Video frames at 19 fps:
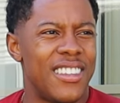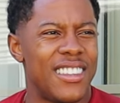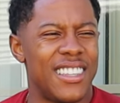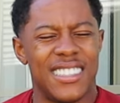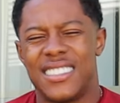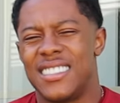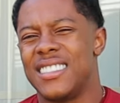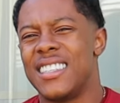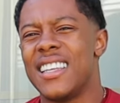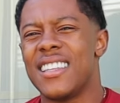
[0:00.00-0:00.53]

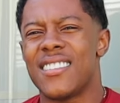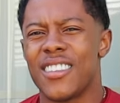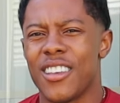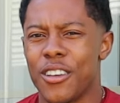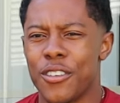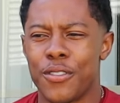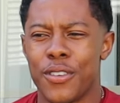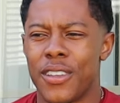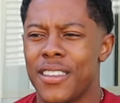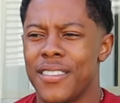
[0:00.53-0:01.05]
the sense
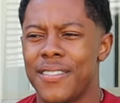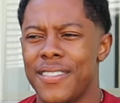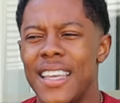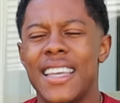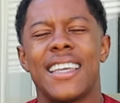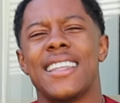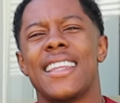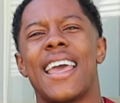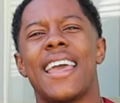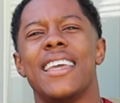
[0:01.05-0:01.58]
of
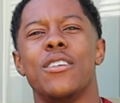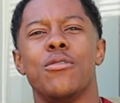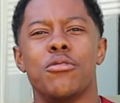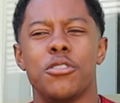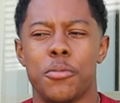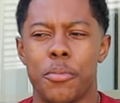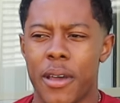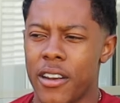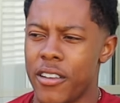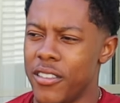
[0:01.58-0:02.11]
thinking that he
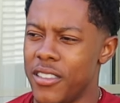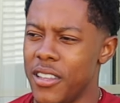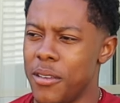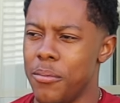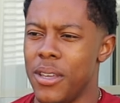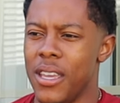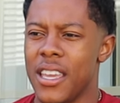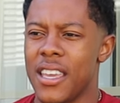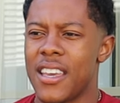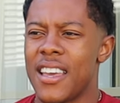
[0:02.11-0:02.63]
was better
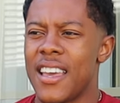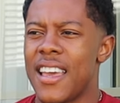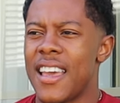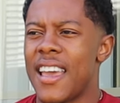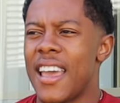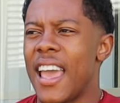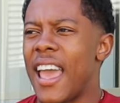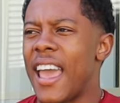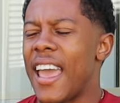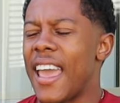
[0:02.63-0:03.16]
than me.
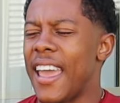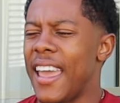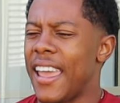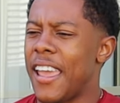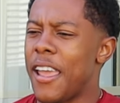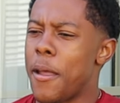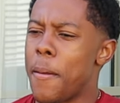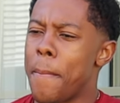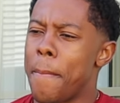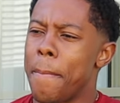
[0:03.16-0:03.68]

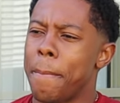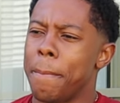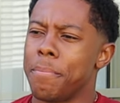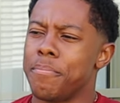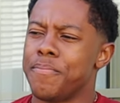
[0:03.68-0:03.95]
And